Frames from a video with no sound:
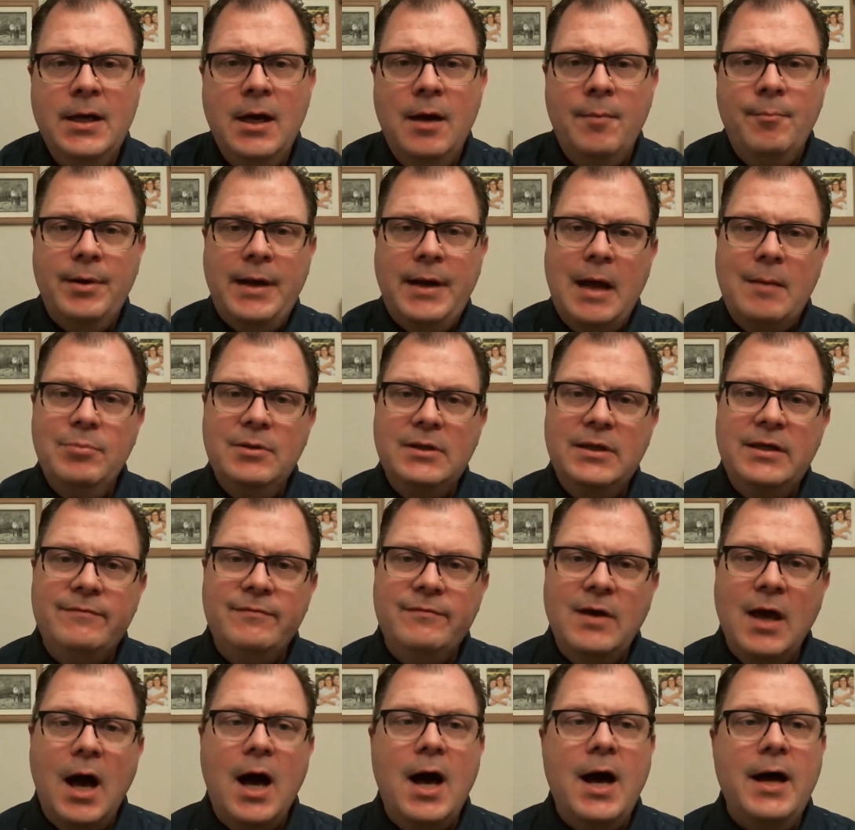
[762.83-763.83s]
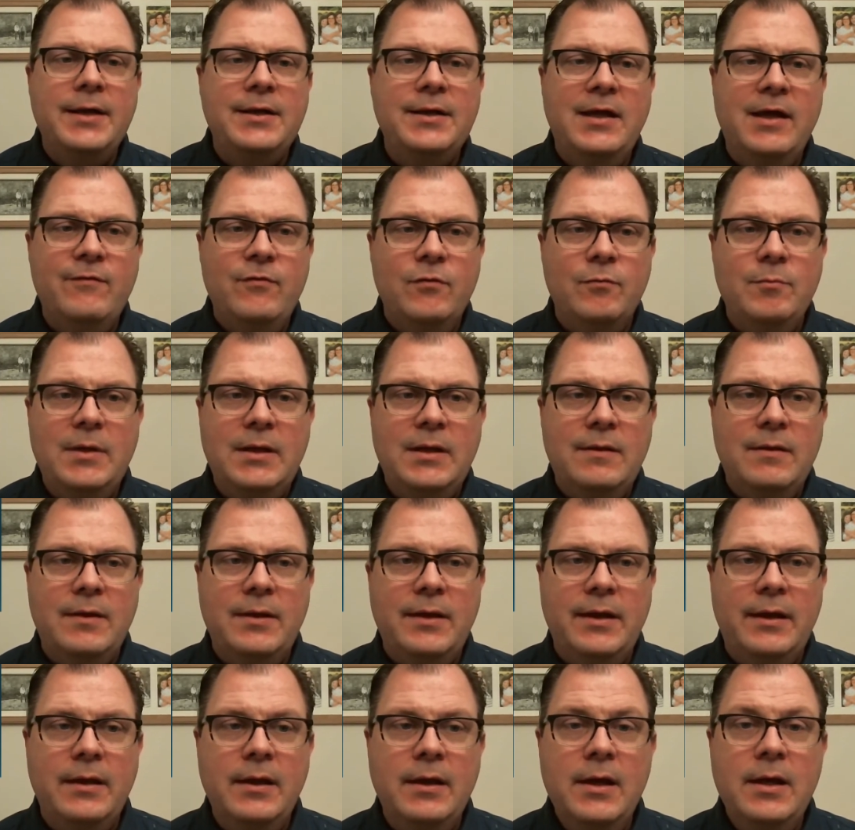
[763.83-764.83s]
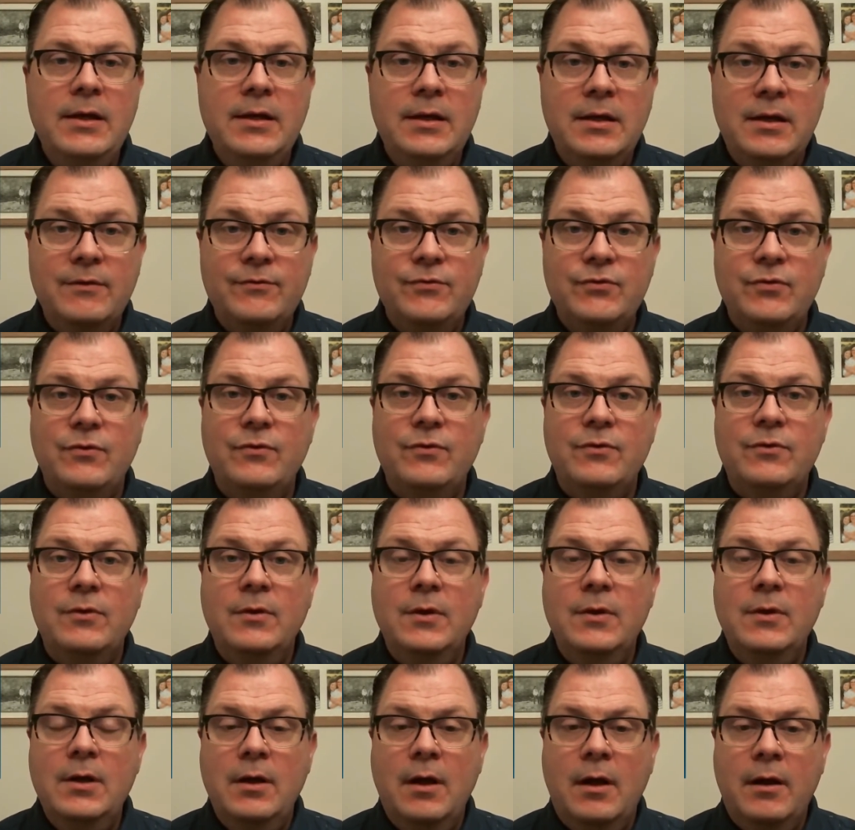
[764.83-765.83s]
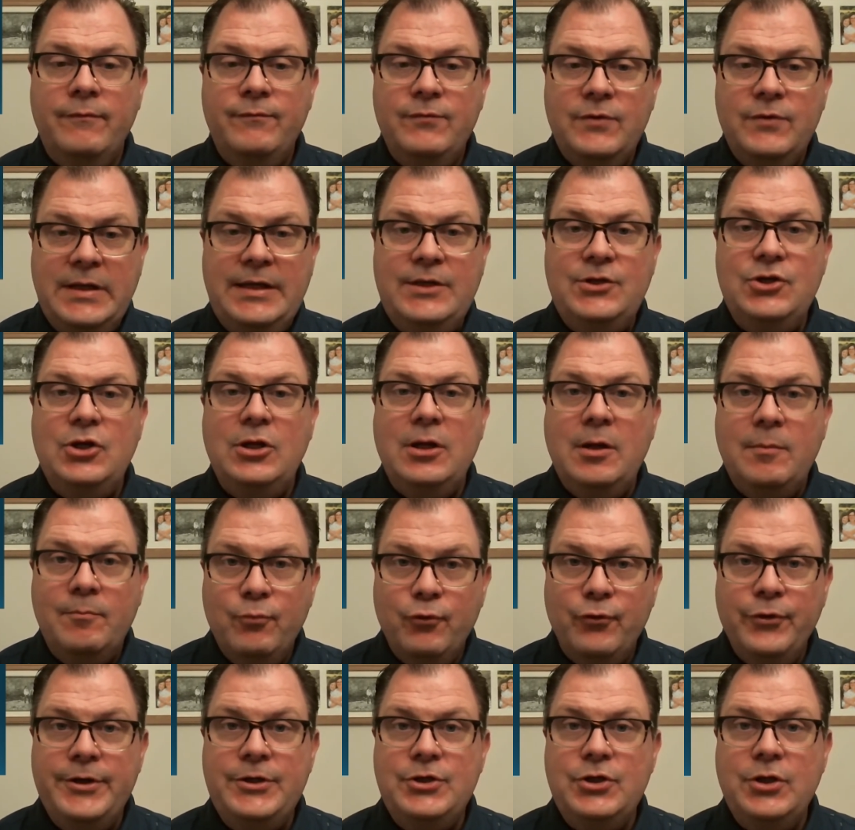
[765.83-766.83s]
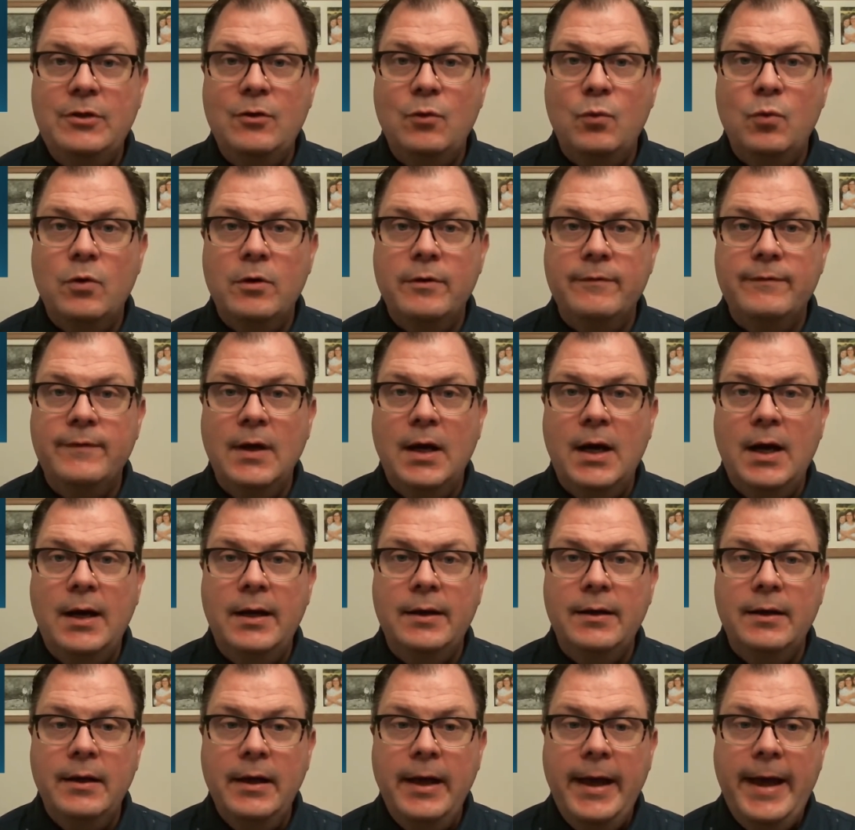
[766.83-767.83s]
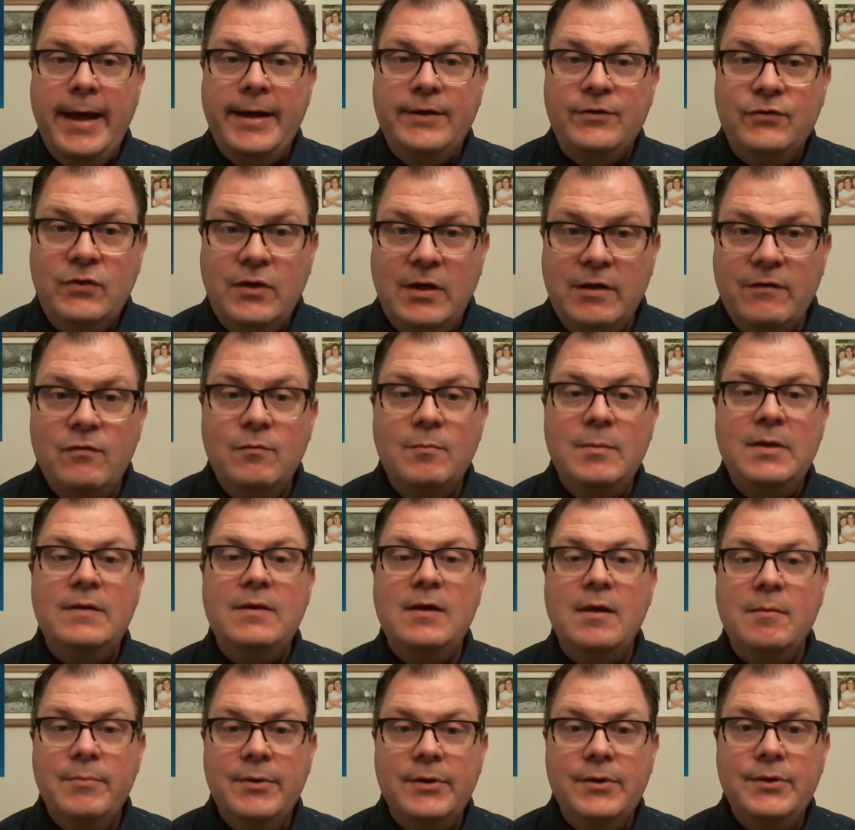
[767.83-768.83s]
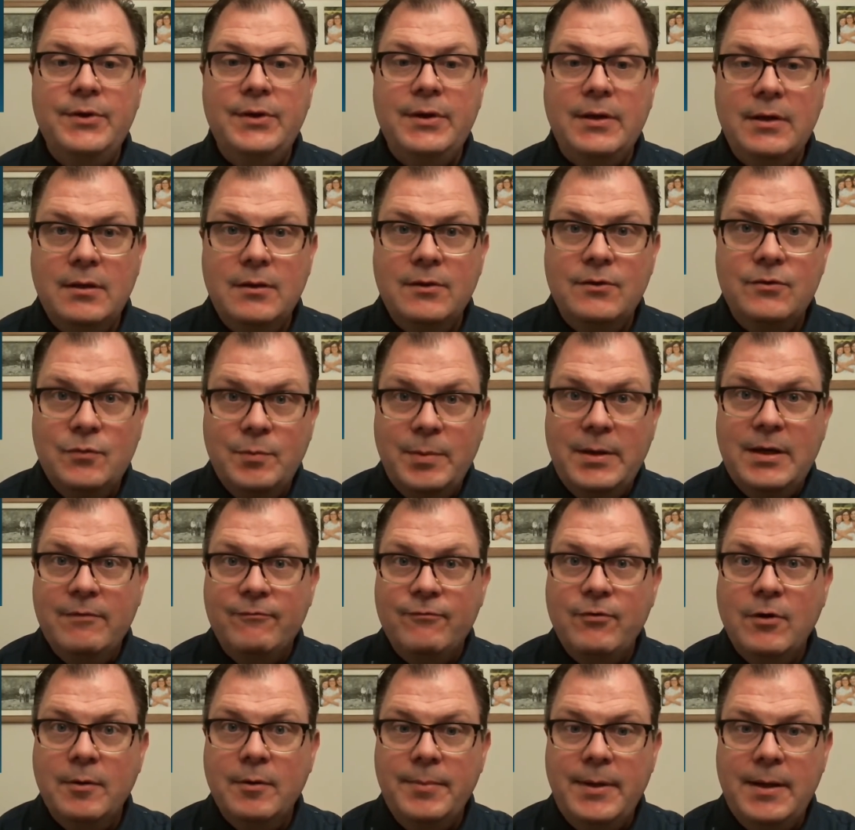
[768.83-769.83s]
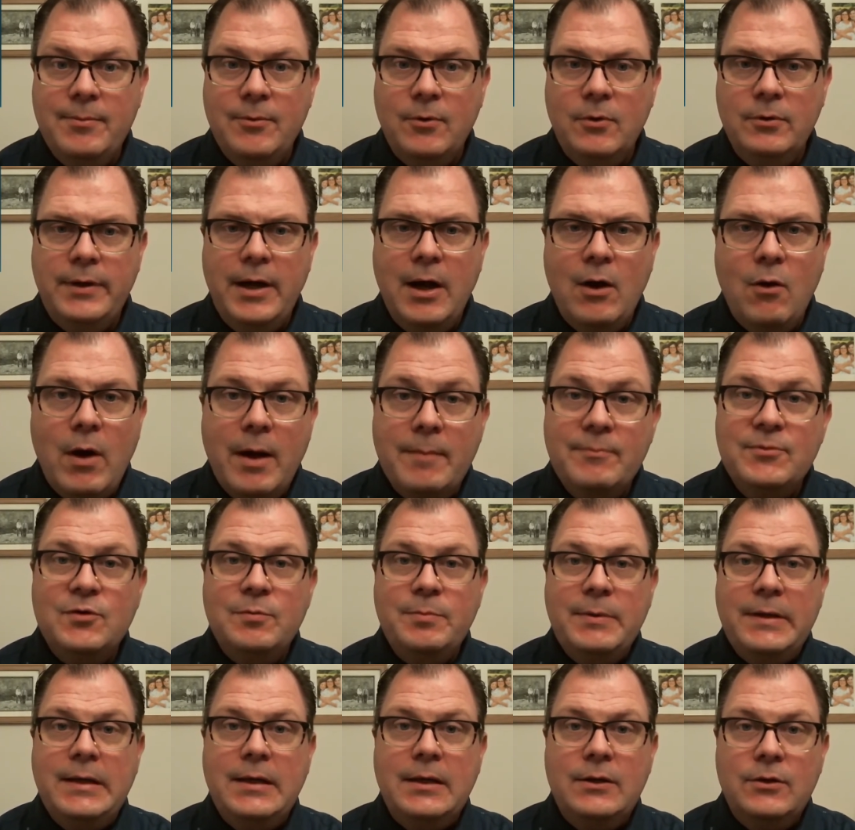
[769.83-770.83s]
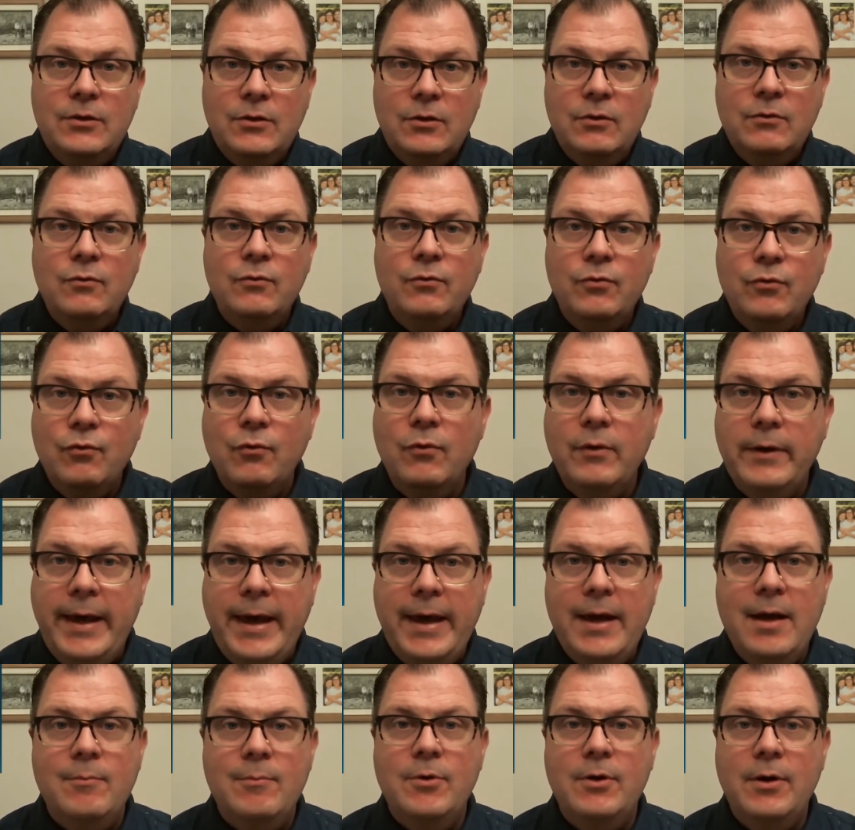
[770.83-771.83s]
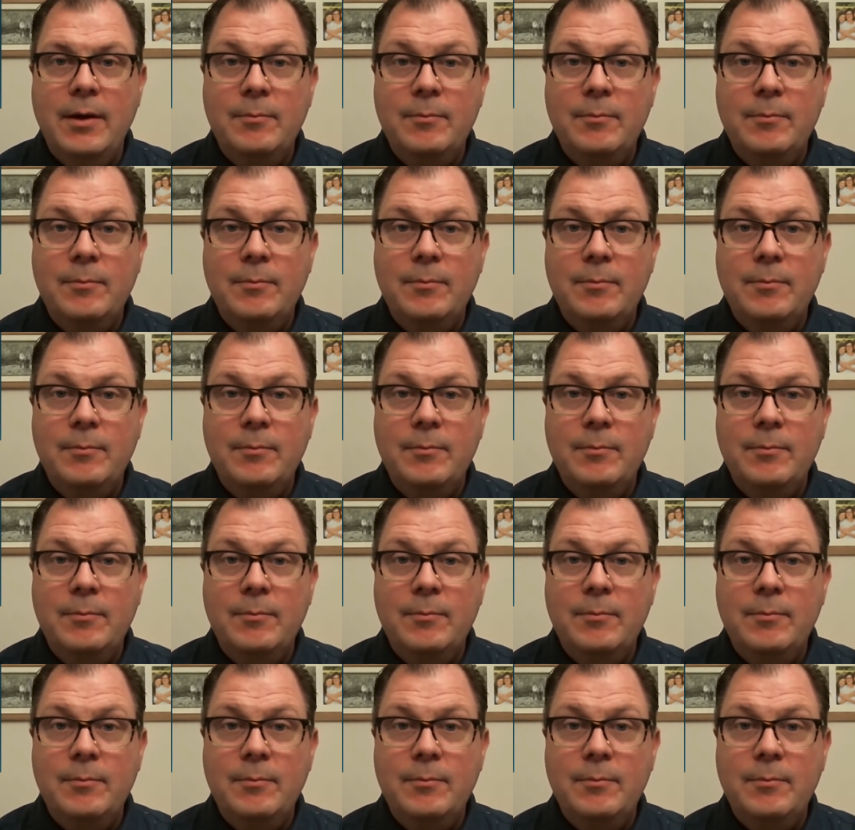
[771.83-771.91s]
But I believe God, giving me the gifts of teaching and preaching the Word of God, has given me the ability to speak in front of people. Now I'm speaking to you through a camera.